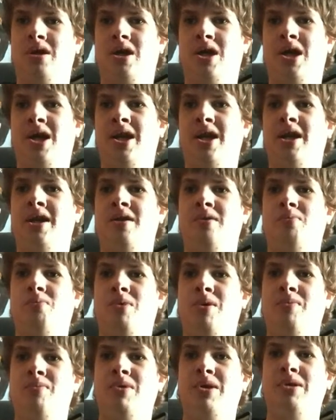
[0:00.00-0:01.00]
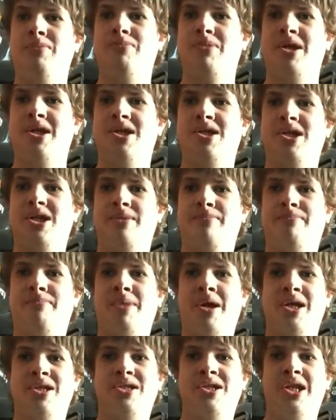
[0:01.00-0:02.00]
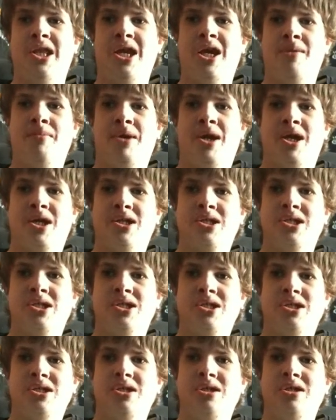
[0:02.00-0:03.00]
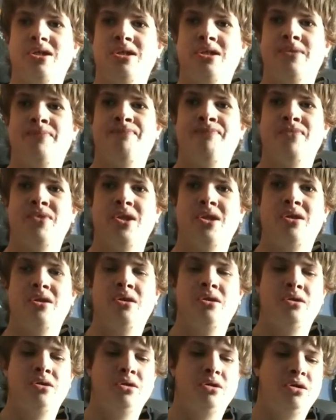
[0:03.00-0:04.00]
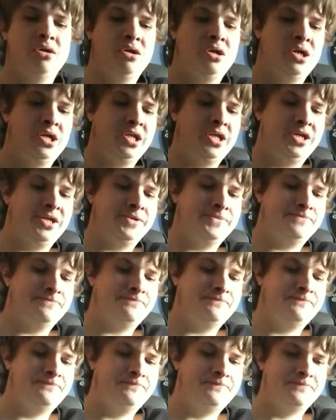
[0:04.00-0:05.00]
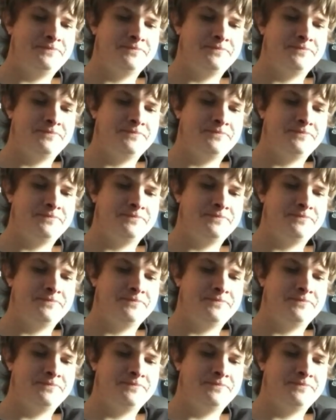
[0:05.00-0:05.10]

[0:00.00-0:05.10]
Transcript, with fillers: And when we managed to get back to the Amex, I'll um